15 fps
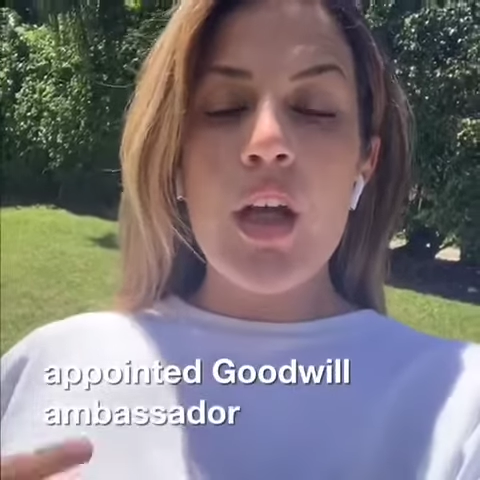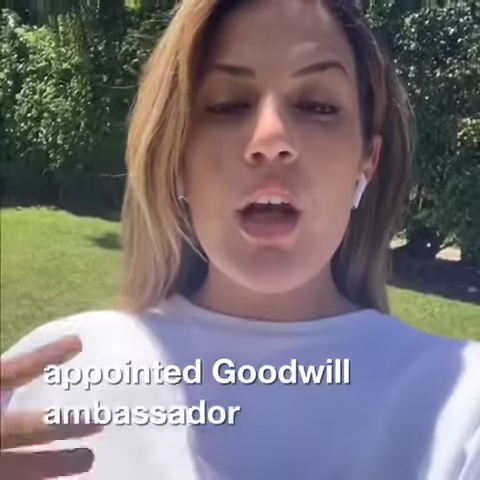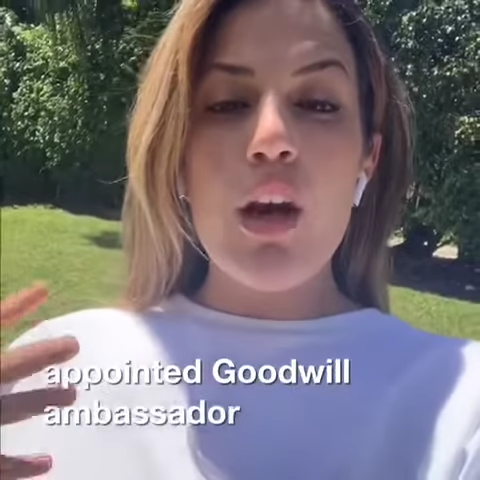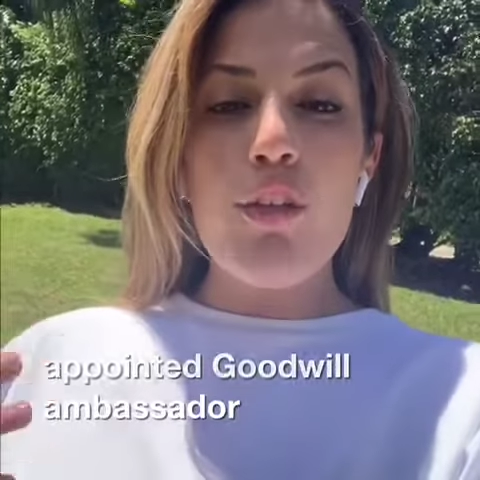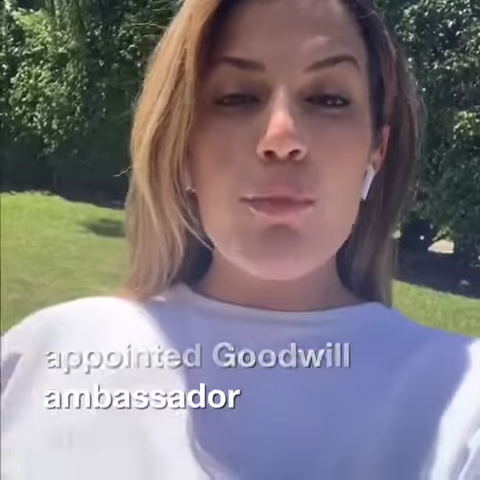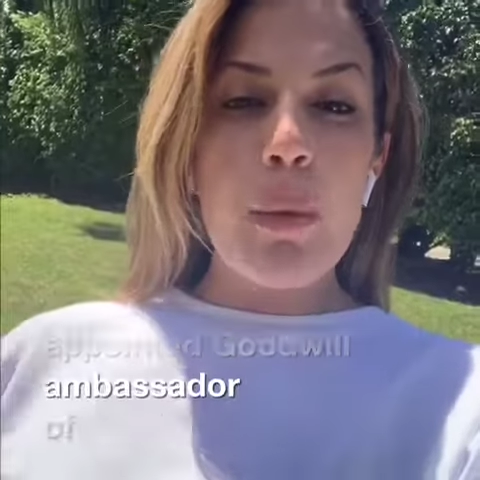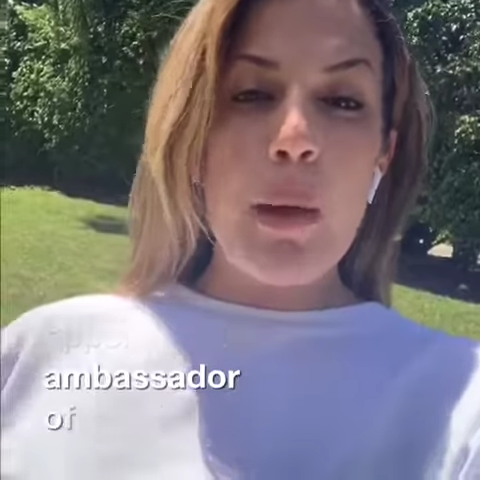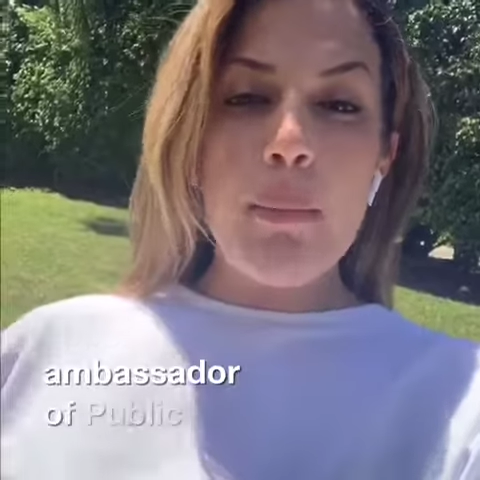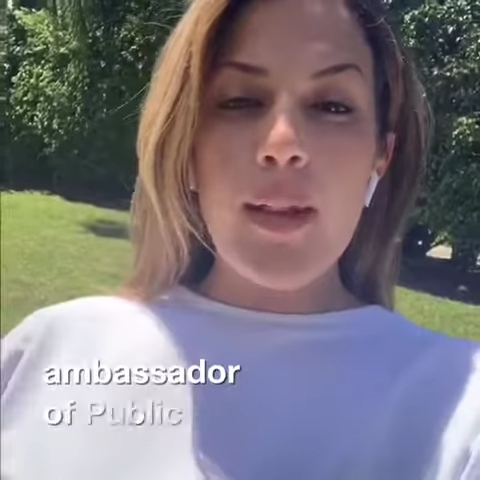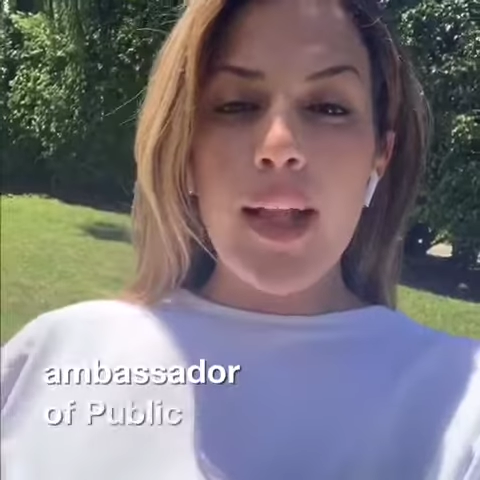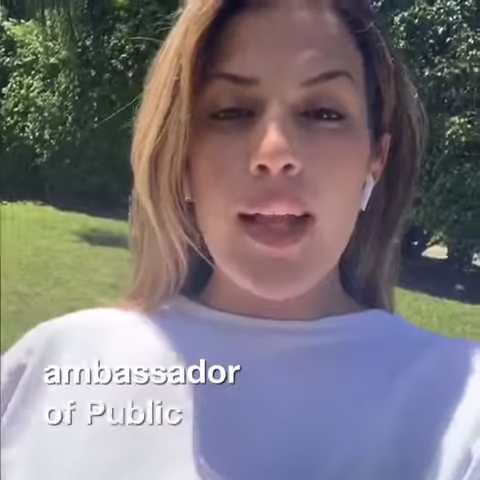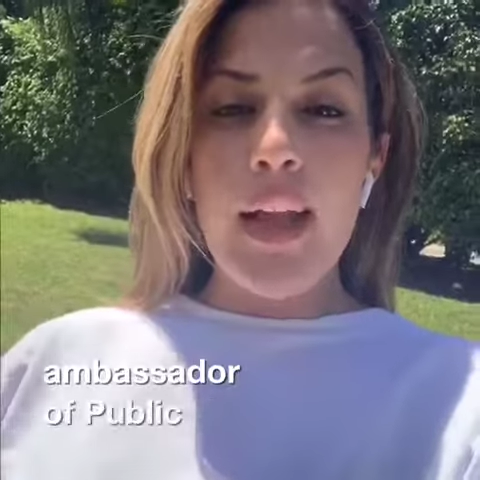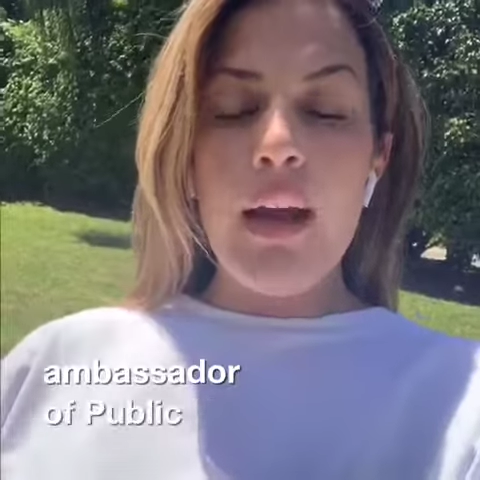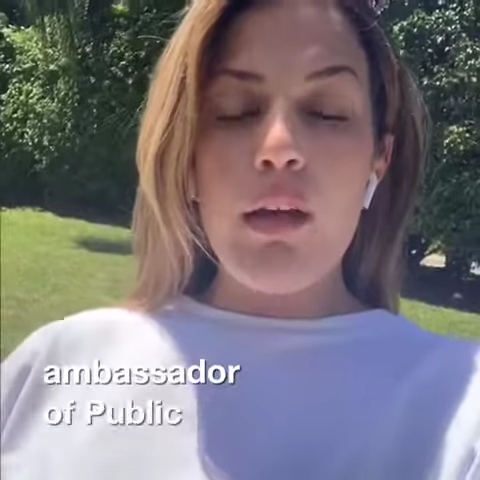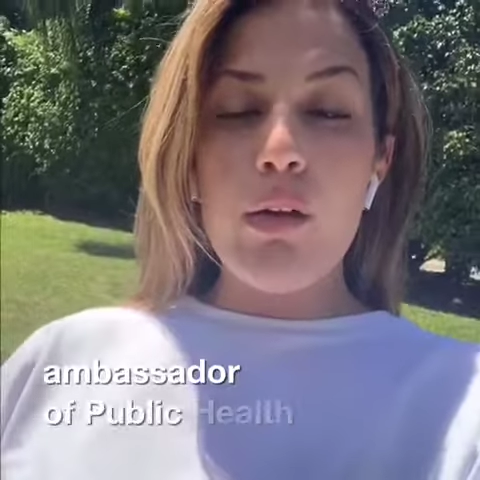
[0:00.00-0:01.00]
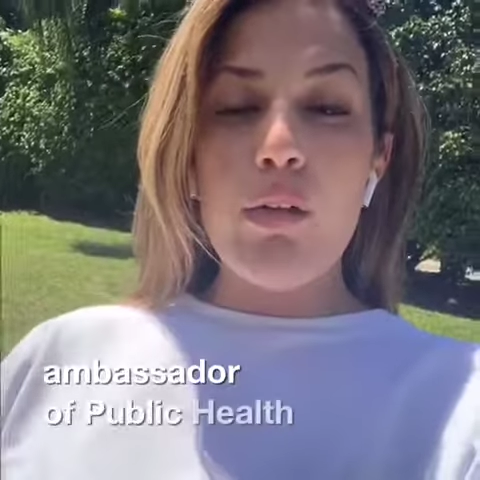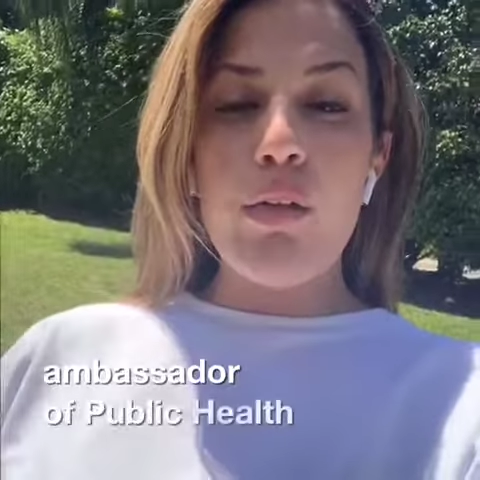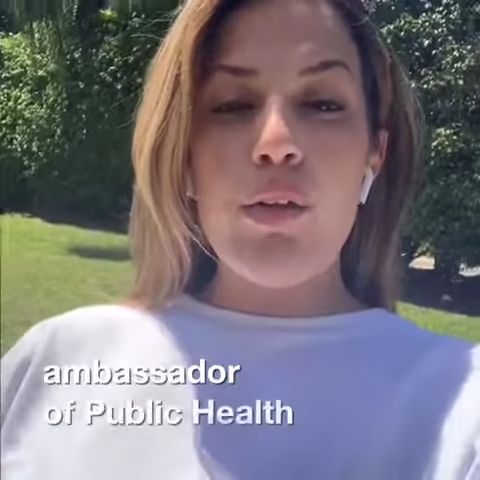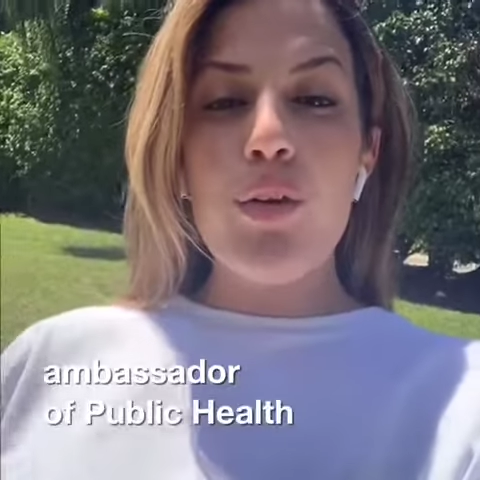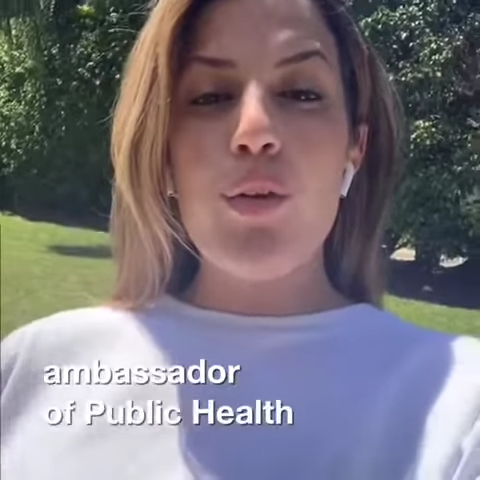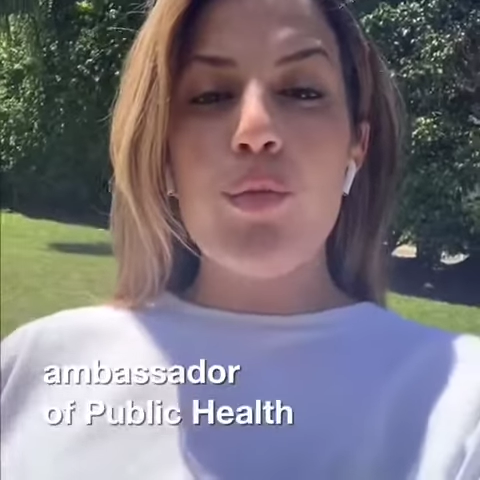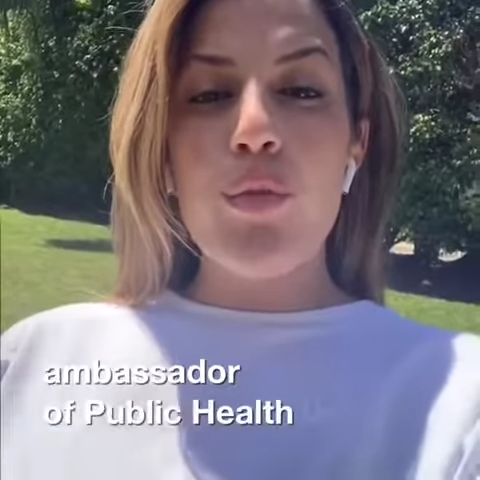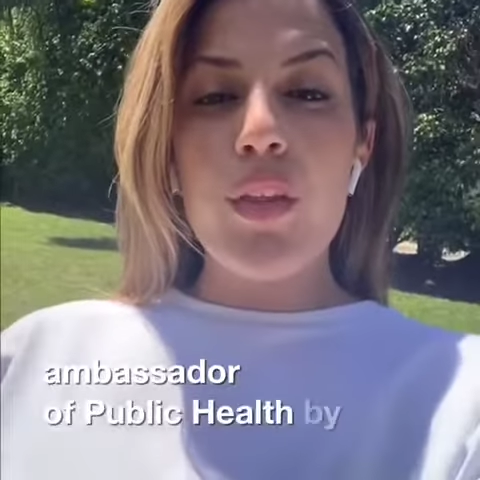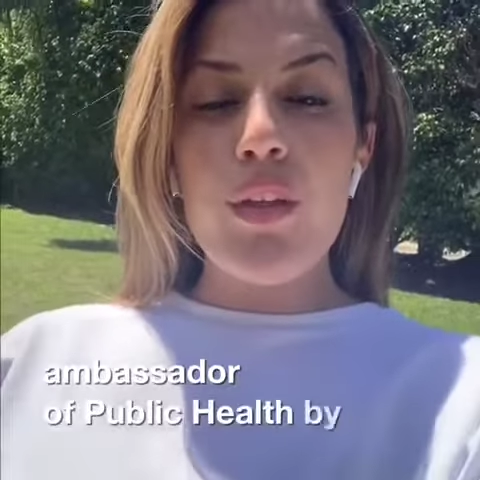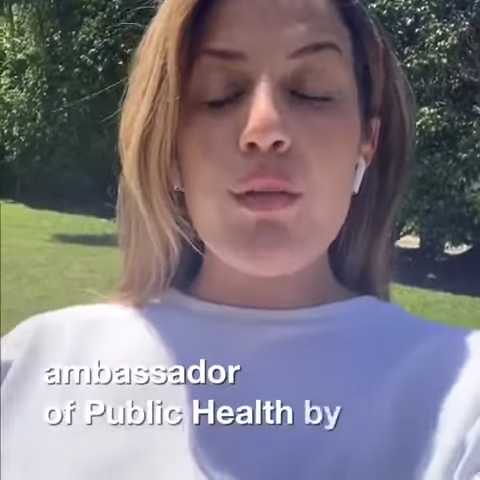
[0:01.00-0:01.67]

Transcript: of Public Health for the